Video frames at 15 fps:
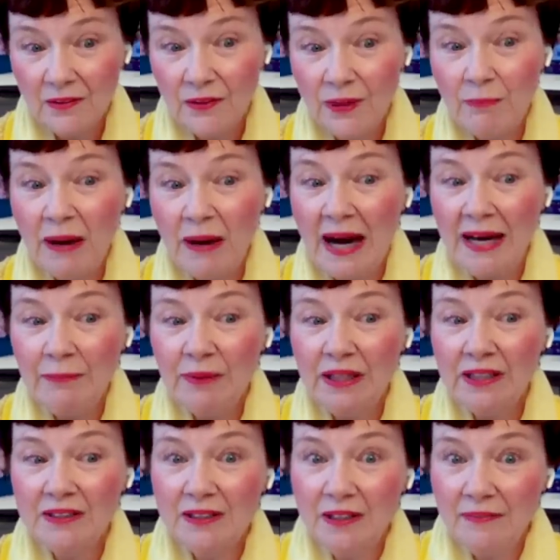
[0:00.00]
The pipe
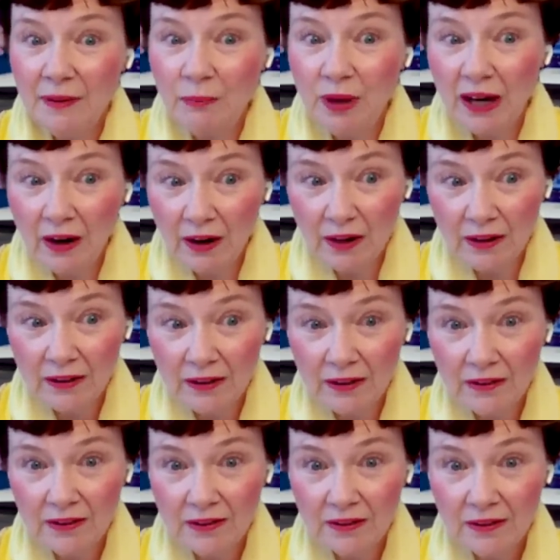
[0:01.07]
gets even bigger.
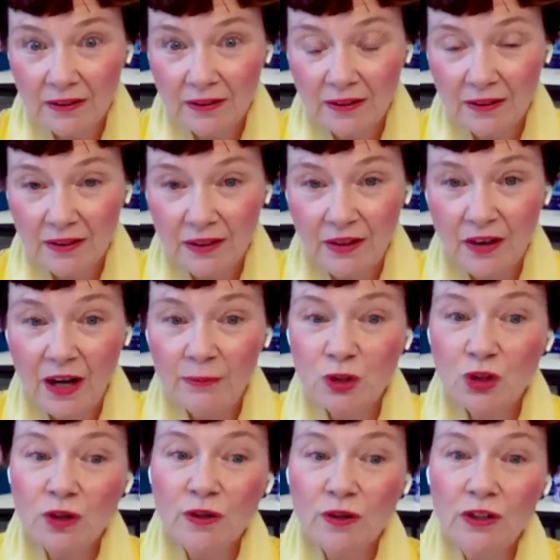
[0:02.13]
You know, I'm mm-hmm.
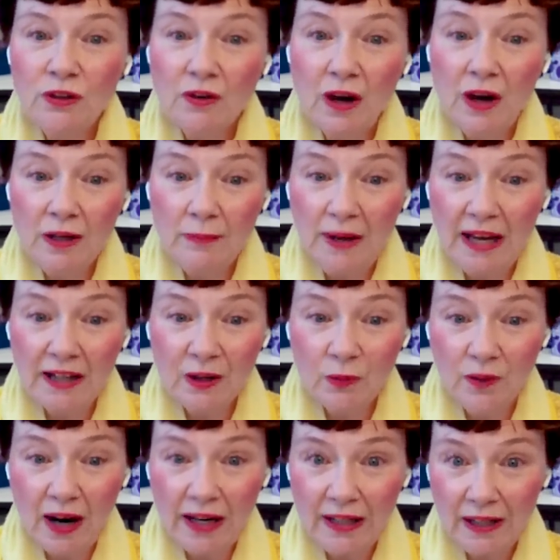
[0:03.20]
sure in your
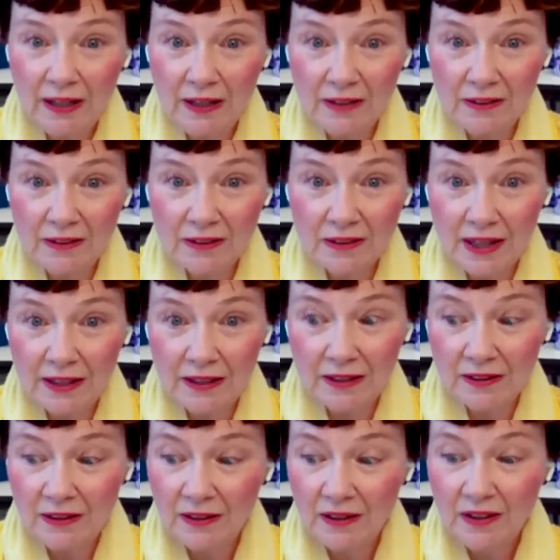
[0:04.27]
automatic writing, it's like,